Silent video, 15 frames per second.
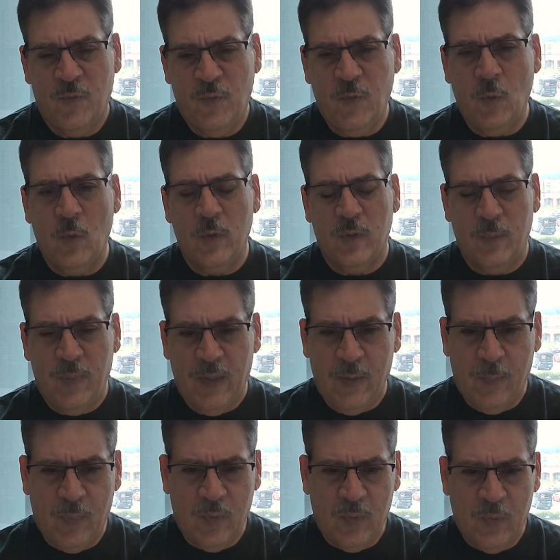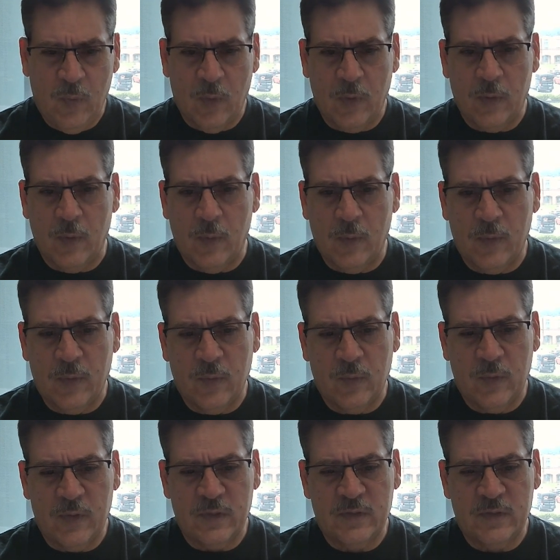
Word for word: for the people who are going through